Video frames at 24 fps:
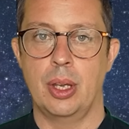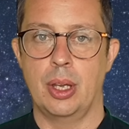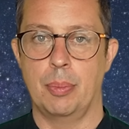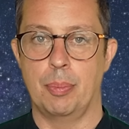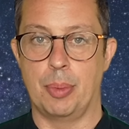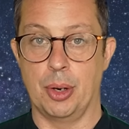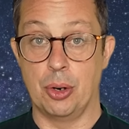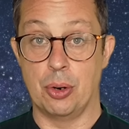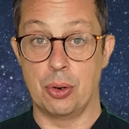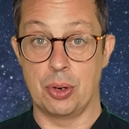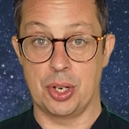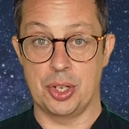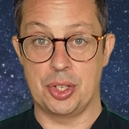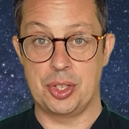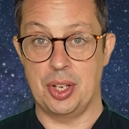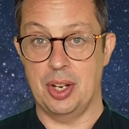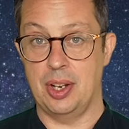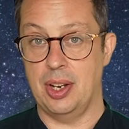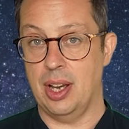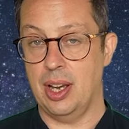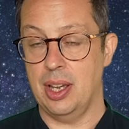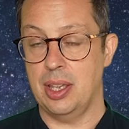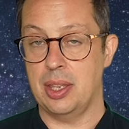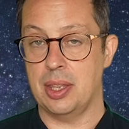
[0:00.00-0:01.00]
But August the
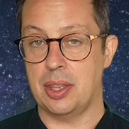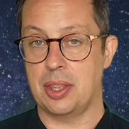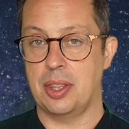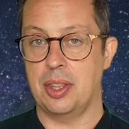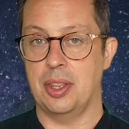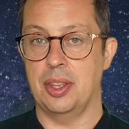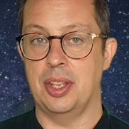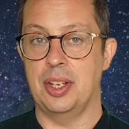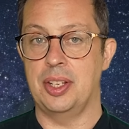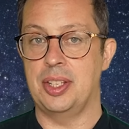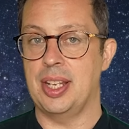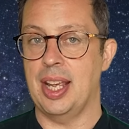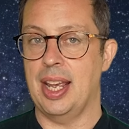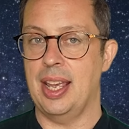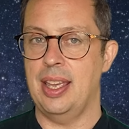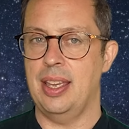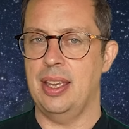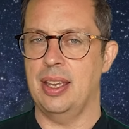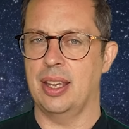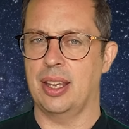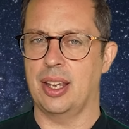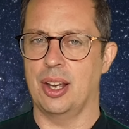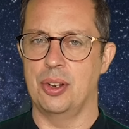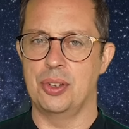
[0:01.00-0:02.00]
9th, the day
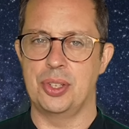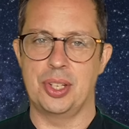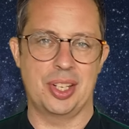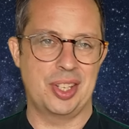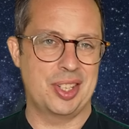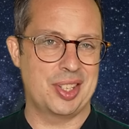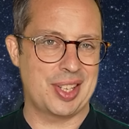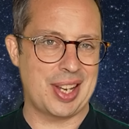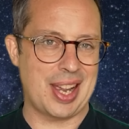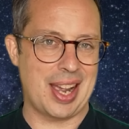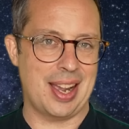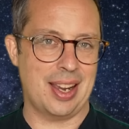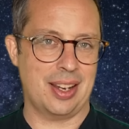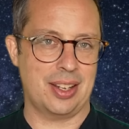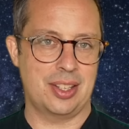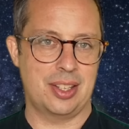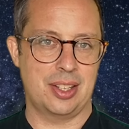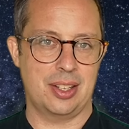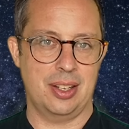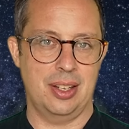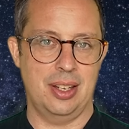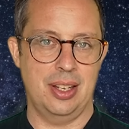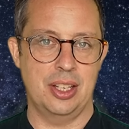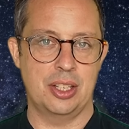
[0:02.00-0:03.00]
it goes
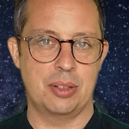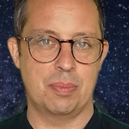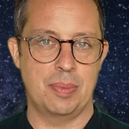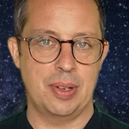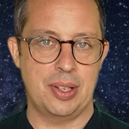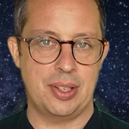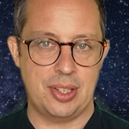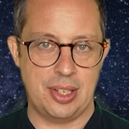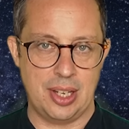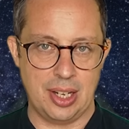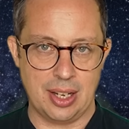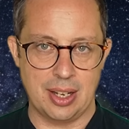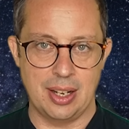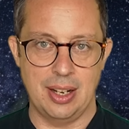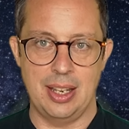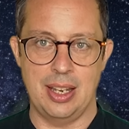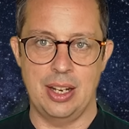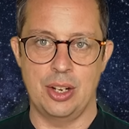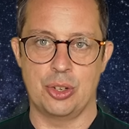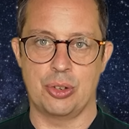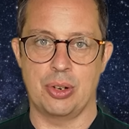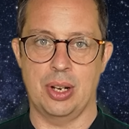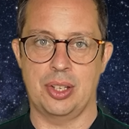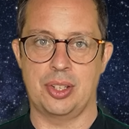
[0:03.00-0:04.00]
exact, is particularly
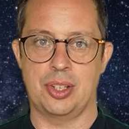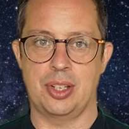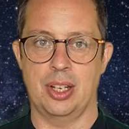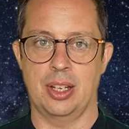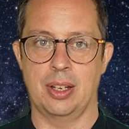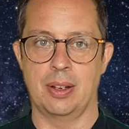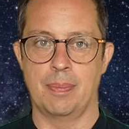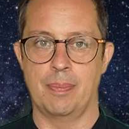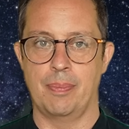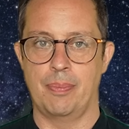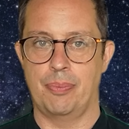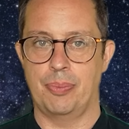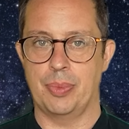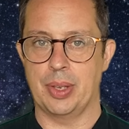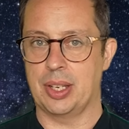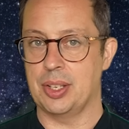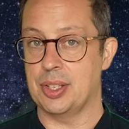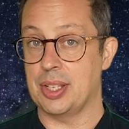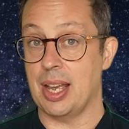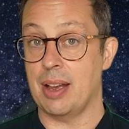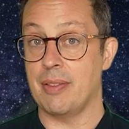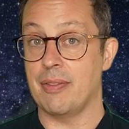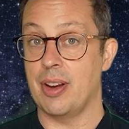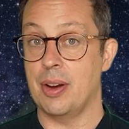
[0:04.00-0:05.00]
interesting because
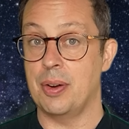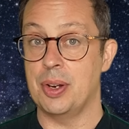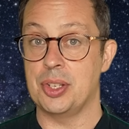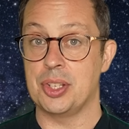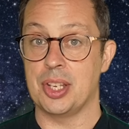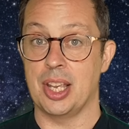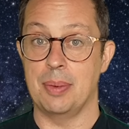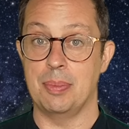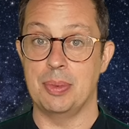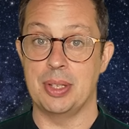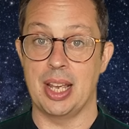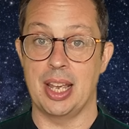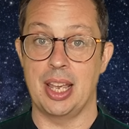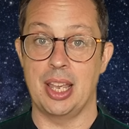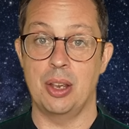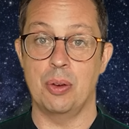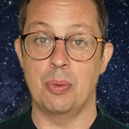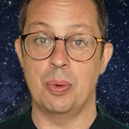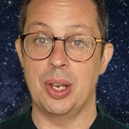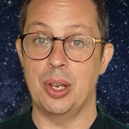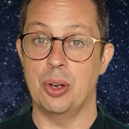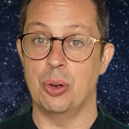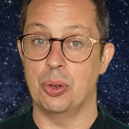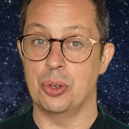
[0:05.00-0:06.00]
that very same day
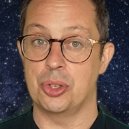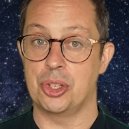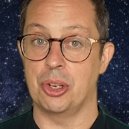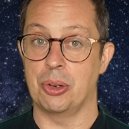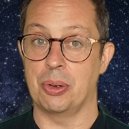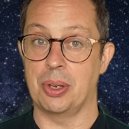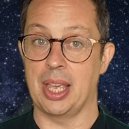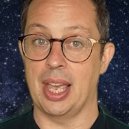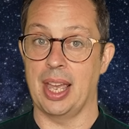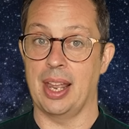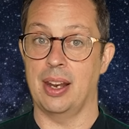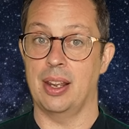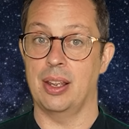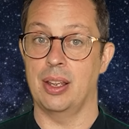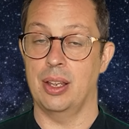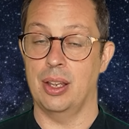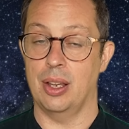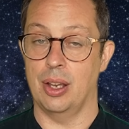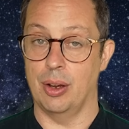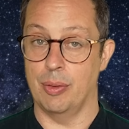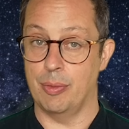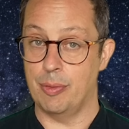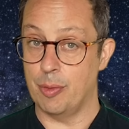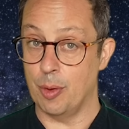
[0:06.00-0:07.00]
we also get
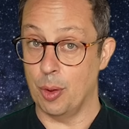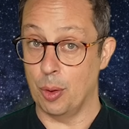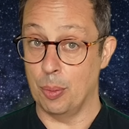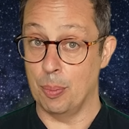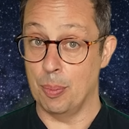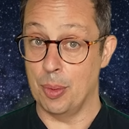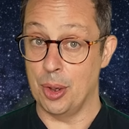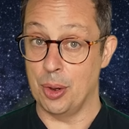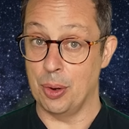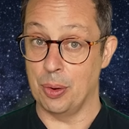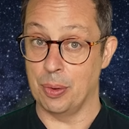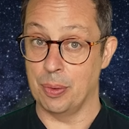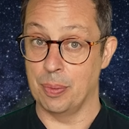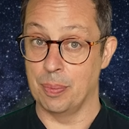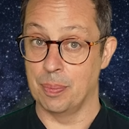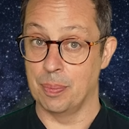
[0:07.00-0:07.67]
a full moon.